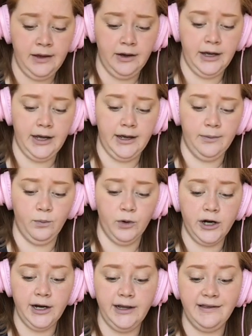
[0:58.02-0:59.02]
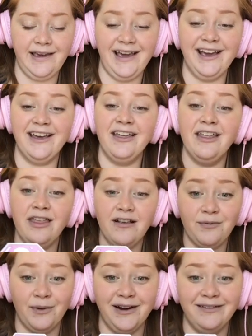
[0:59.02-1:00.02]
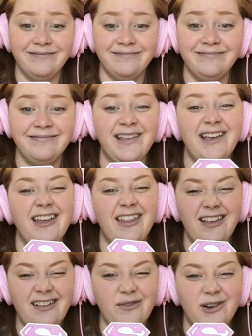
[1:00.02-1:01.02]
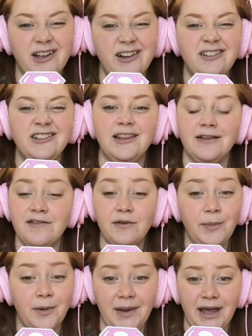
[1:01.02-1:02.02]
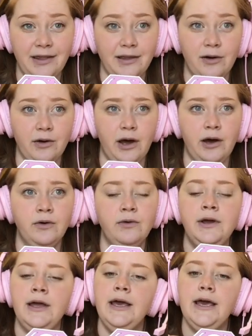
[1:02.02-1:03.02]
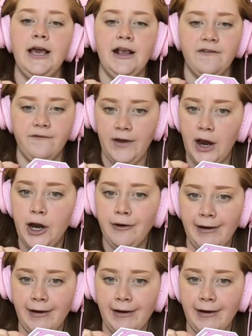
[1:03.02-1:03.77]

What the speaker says: We're going to take this one. This one, the Superman logo, is very